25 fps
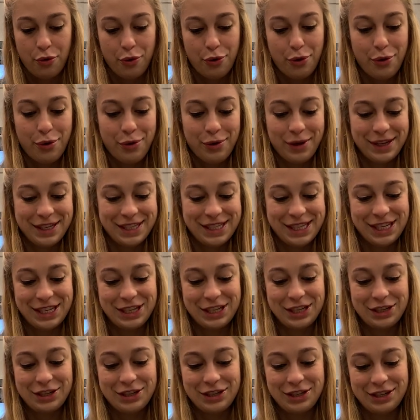Whew, this
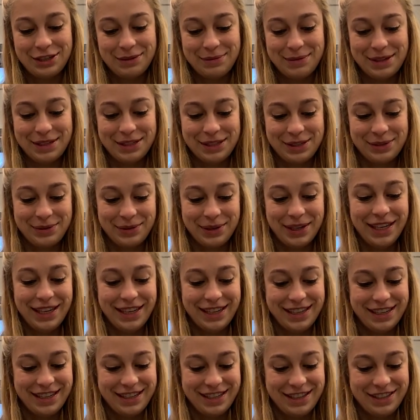conditioner smells sweet.